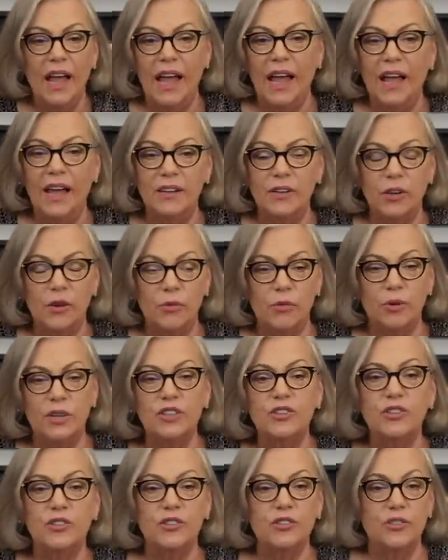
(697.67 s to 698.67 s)
And
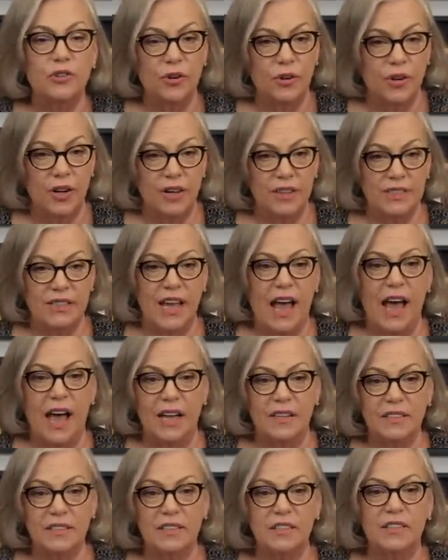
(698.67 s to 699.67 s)
Richard Doris
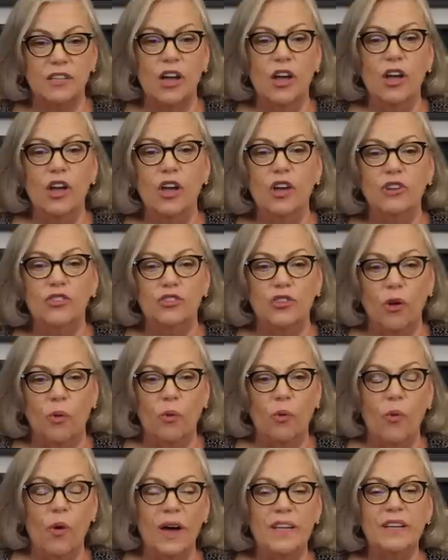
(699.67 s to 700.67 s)
asks, so
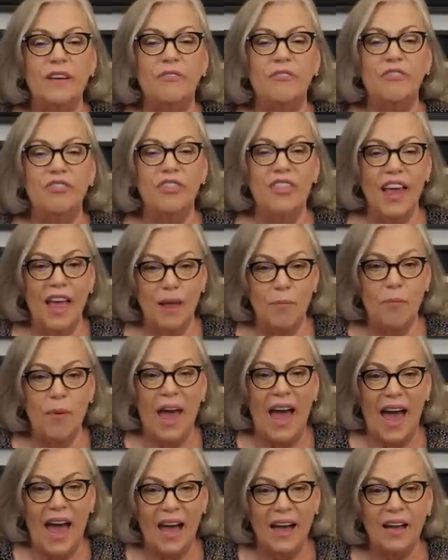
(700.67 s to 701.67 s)
what if they
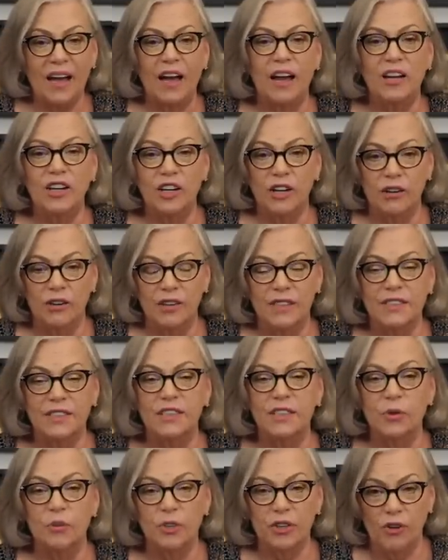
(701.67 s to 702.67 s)
back a
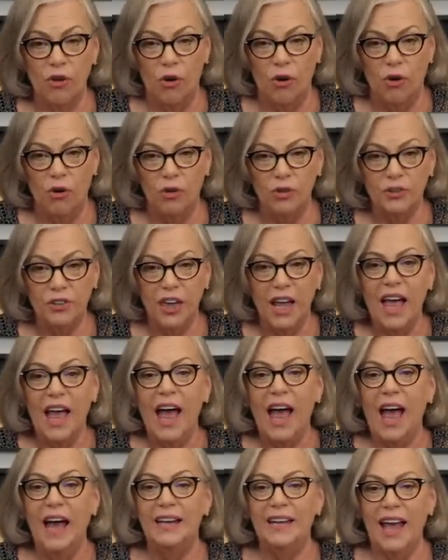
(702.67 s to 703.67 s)
currency with gold?
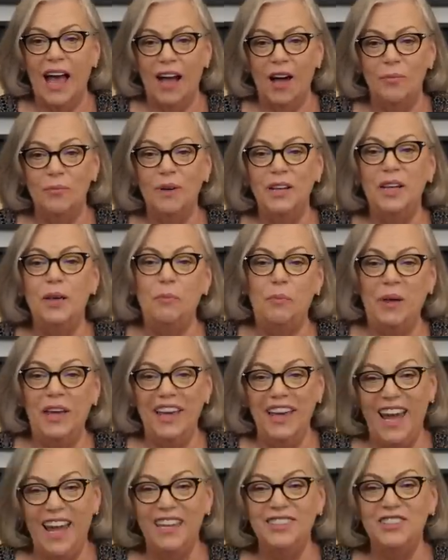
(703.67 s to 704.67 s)
And how many
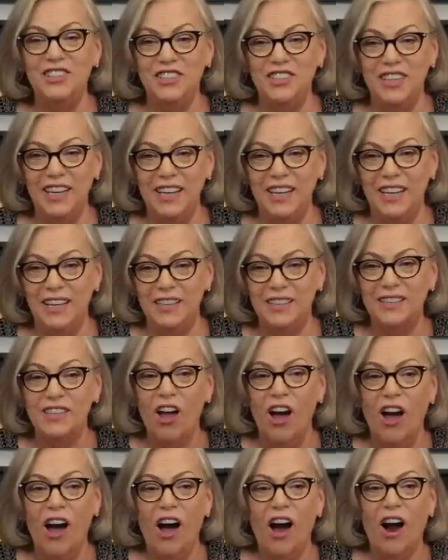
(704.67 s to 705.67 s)
PhDs
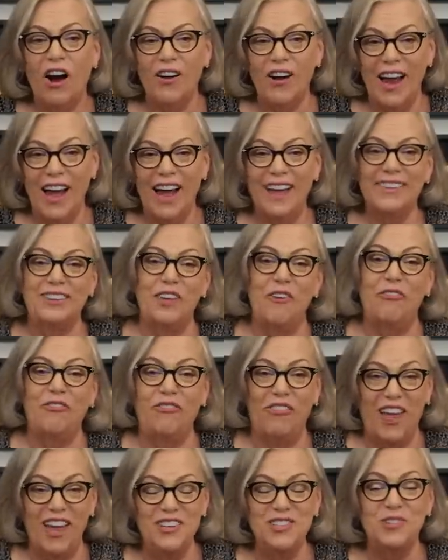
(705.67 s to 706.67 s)
are at the
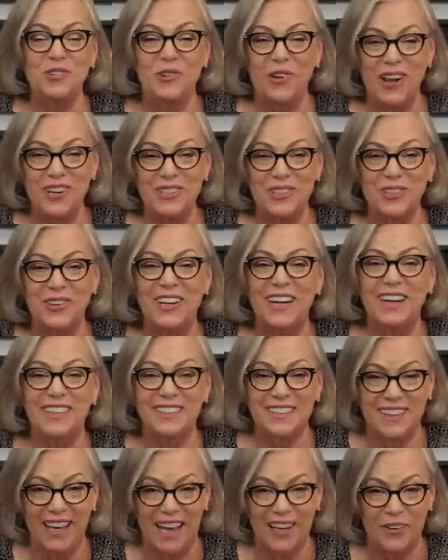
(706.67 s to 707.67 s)
Fed, Treasury, et
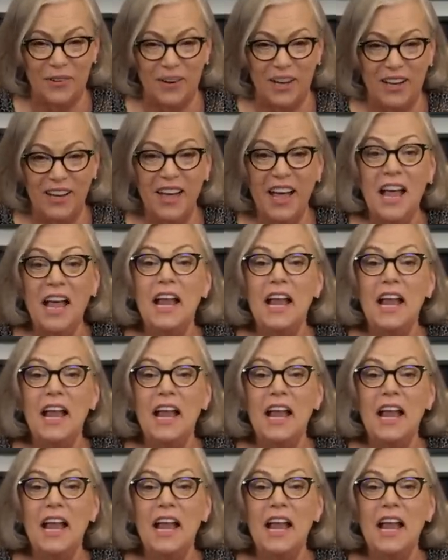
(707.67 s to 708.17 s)
cetera?